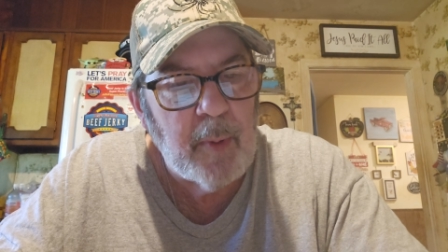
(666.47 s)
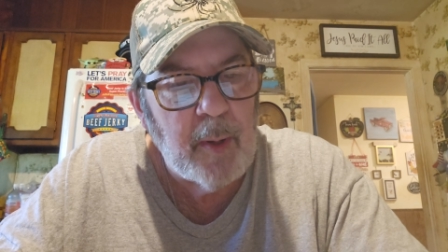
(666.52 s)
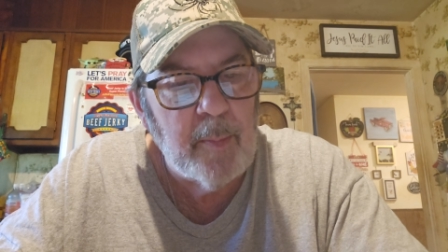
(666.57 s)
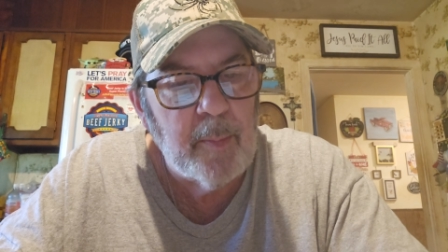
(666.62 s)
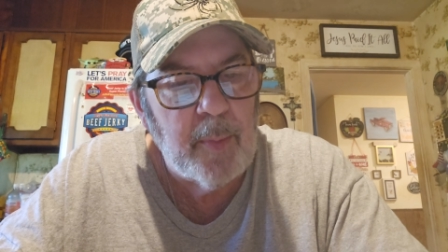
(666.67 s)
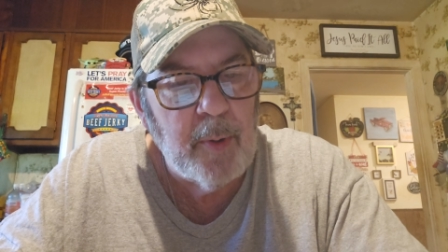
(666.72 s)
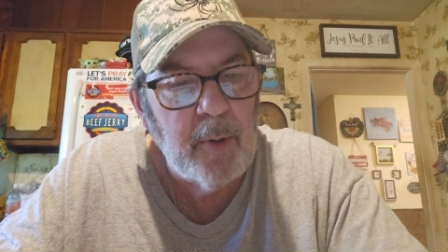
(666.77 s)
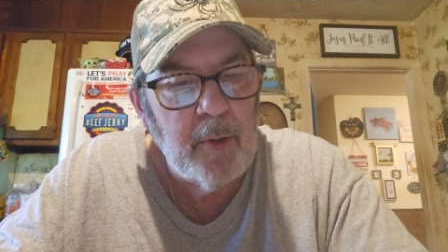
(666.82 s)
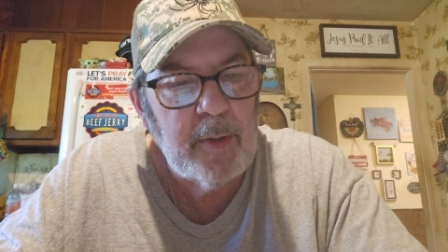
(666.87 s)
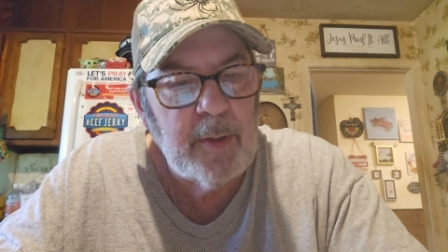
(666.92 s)
my
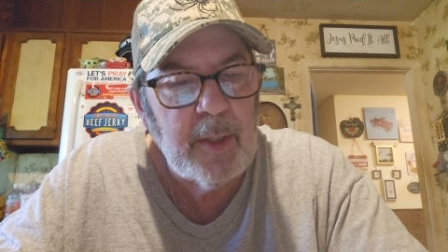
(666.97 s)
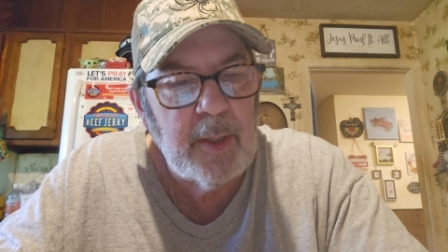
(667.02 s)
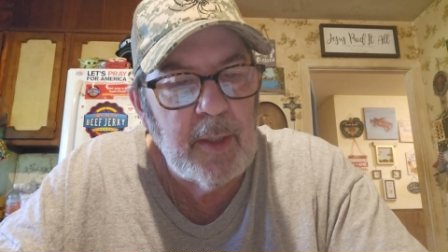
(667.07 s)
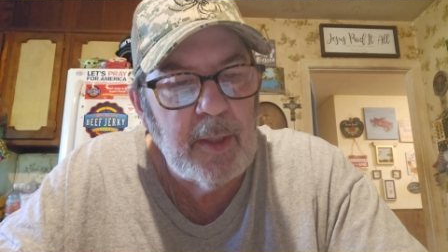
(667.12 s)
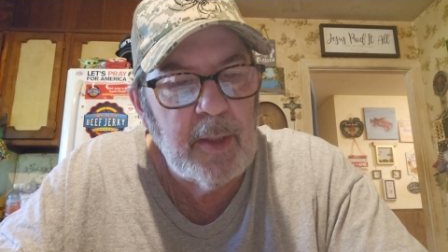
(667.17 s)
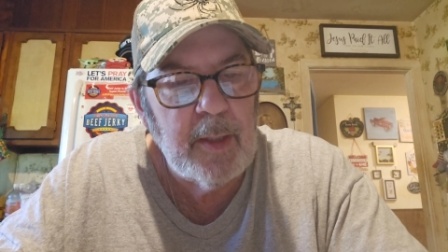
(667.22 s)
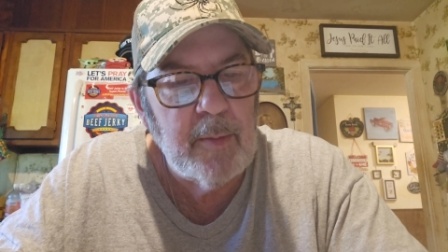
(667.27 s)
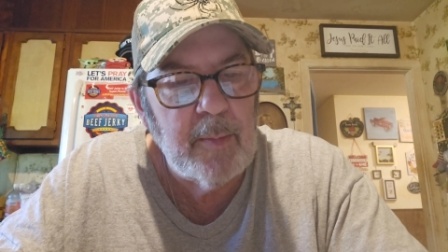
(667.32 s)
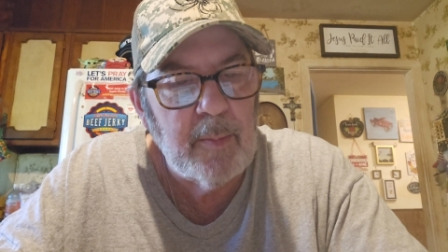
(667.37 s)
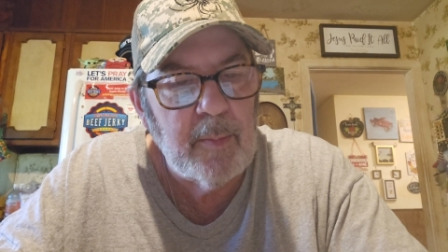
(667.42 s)

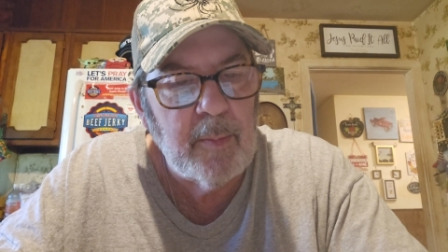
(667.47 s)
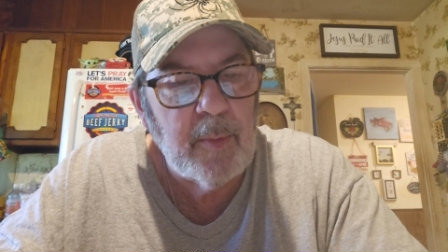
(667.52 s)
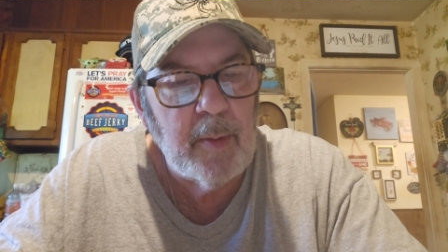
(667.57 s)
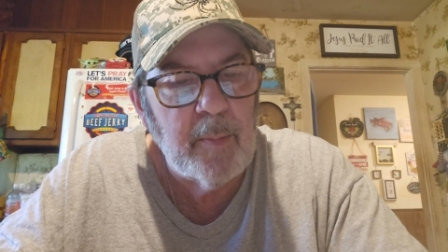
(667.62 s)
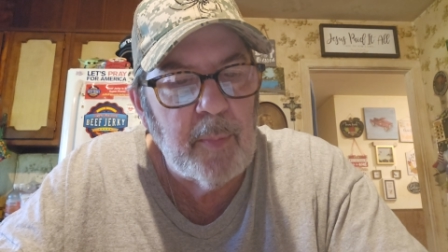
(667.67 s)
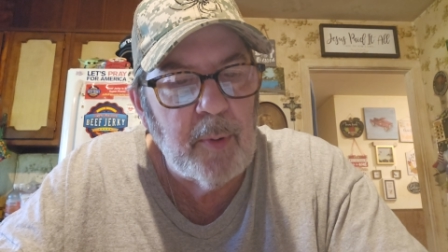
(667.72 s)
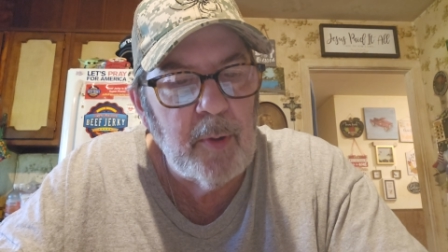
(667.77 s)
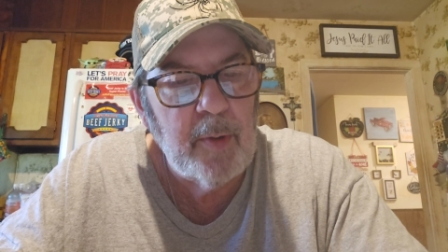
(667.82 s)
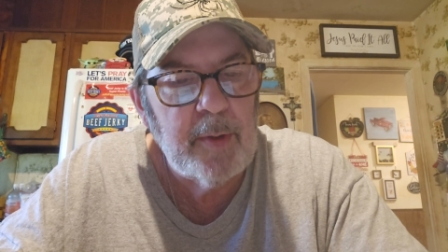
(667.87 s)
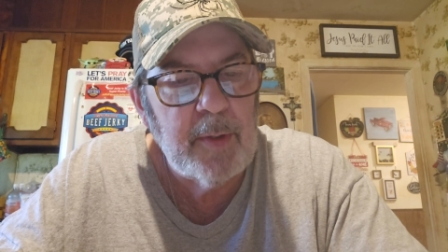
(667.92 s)
birthday,
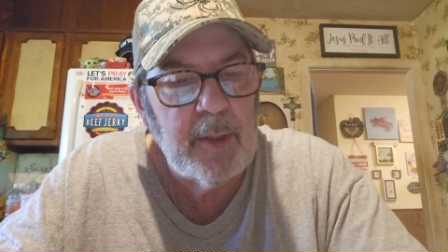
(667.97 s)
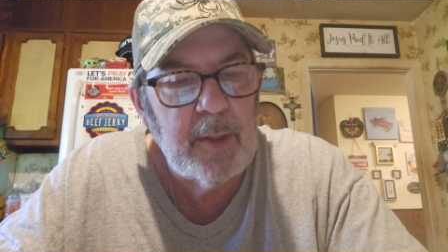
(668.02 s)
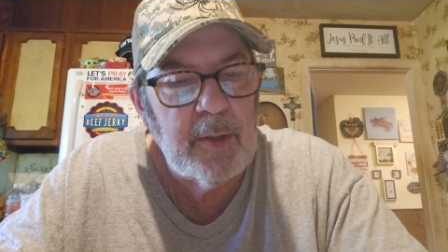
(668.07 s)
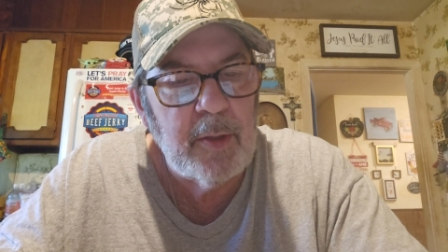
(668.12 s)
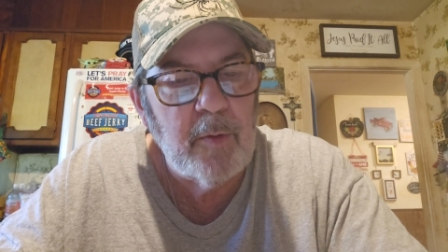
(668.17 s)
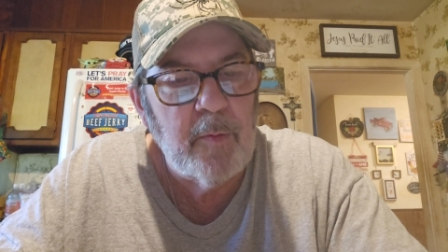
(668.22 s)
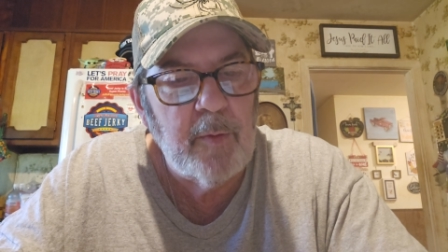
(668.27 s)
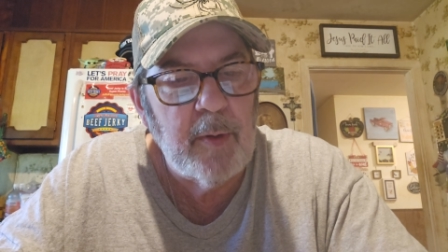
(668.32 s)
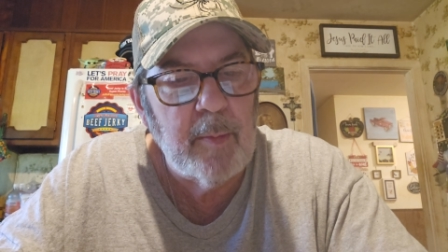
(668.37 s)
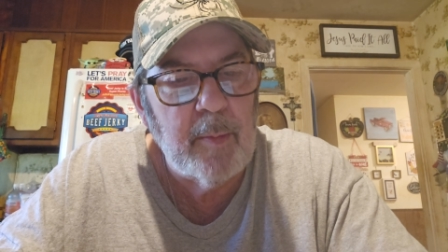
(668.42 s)
my
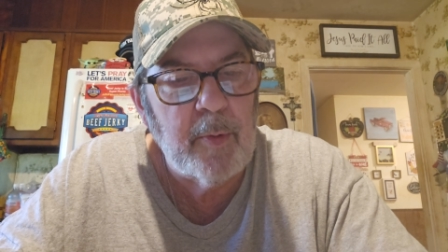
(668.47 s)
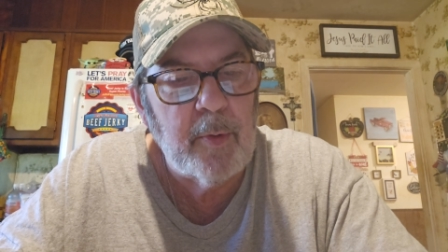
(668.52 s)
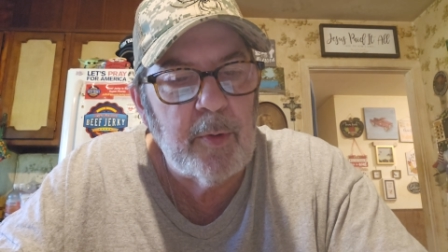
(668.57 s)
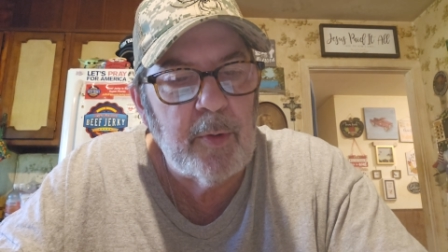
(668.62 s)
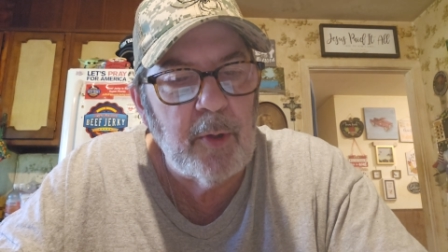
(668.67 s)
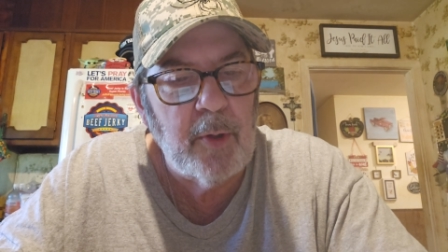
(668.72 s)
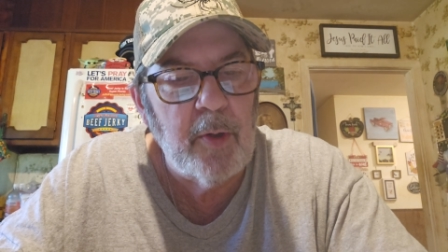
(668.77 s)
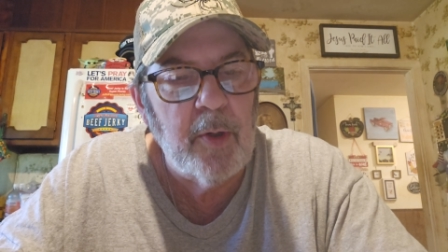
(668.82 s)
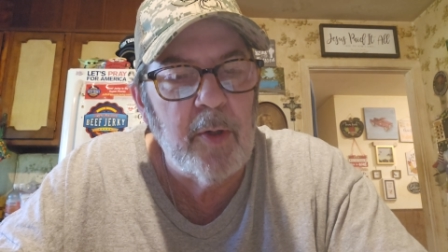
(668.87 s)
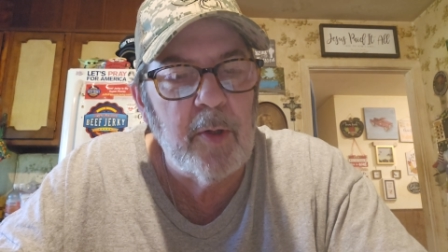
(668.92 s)
birthday's November
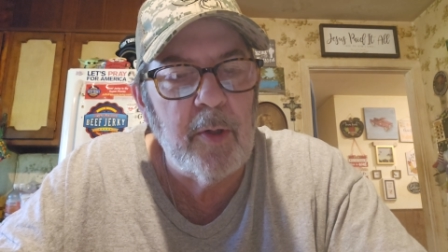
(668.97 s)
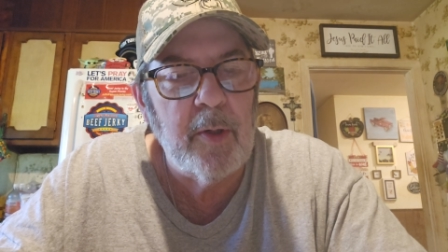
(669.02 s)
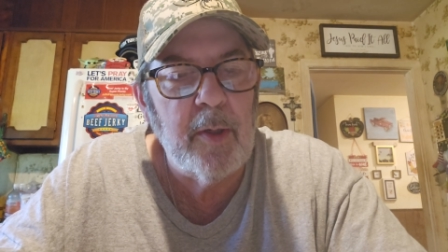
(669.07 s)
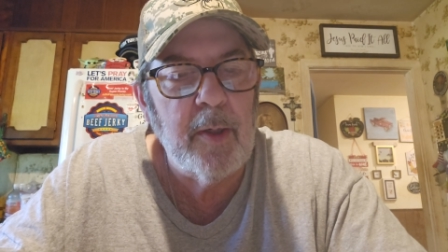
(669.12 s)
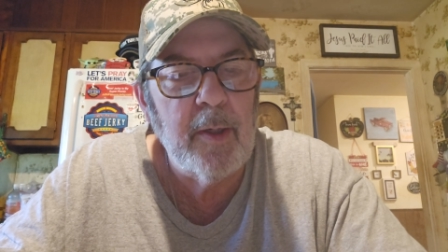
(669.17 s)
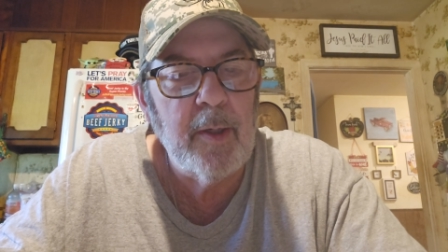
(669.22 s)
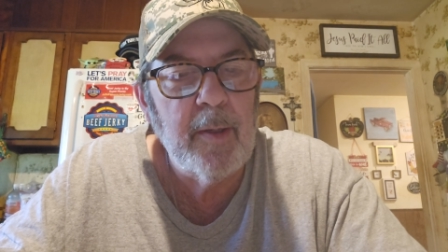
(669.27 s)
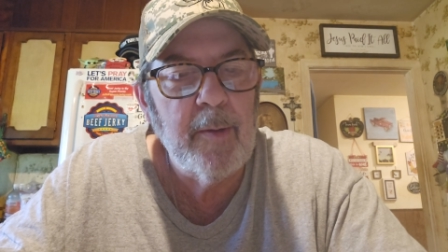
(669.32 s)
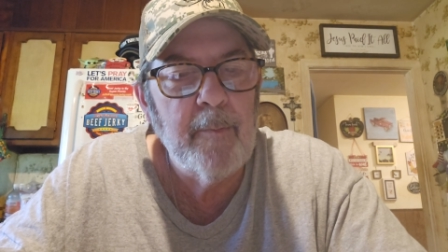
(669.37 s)
3rd.